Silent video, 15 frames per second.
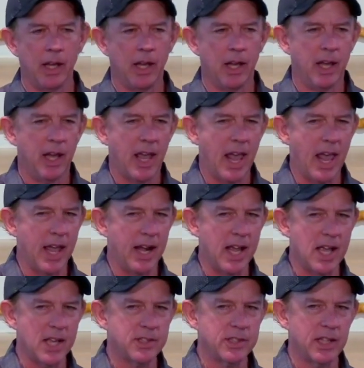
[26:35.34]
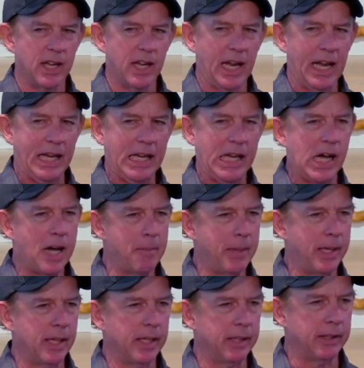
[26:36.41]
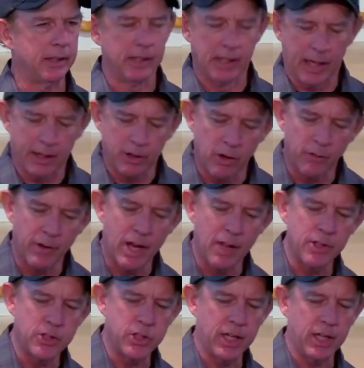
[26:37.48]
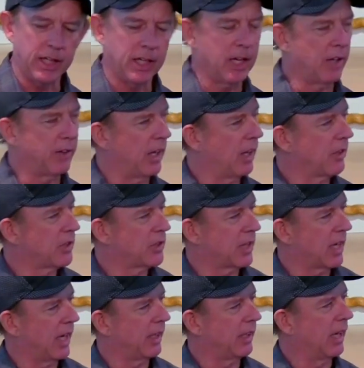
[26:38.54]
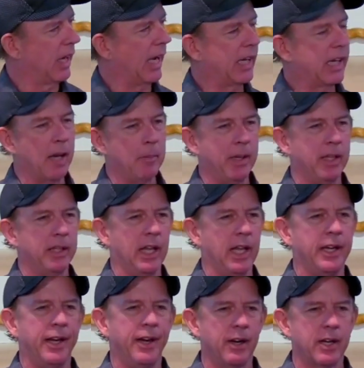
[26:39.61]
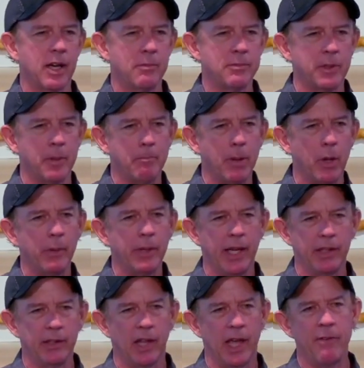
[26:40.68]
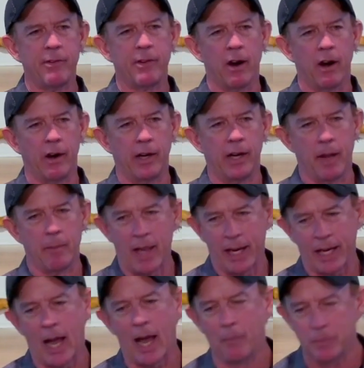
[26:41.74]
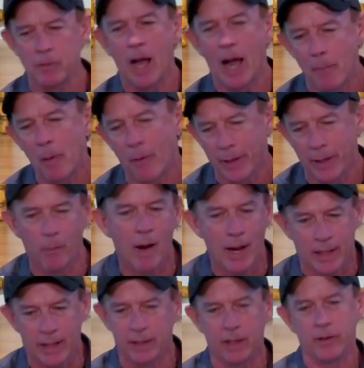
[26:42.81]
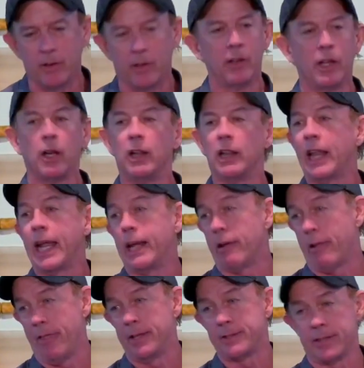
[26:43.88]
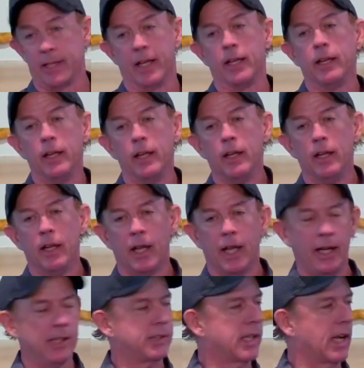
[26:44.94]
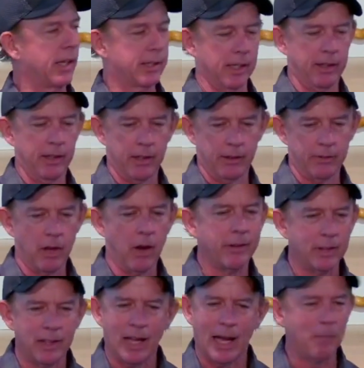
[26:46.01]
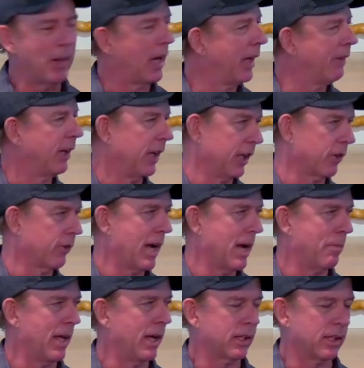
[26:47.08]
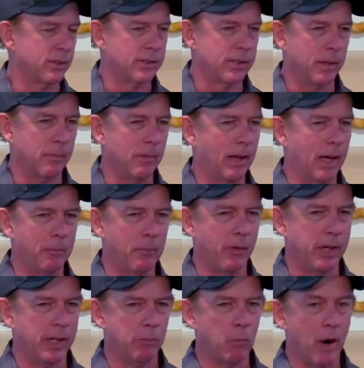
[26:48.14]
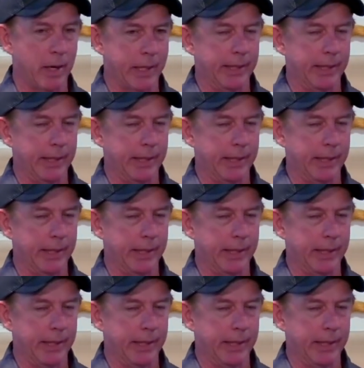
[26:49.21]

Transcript: And as I come in, I go around the jetty, and on the other side, I come in, and here comes the bonehead lifeguard. And I'm like, I'm, I'm already walking. You're a little late on this thing. And he's got the little, I'm not even going to grab that because I'm, I'm already walking.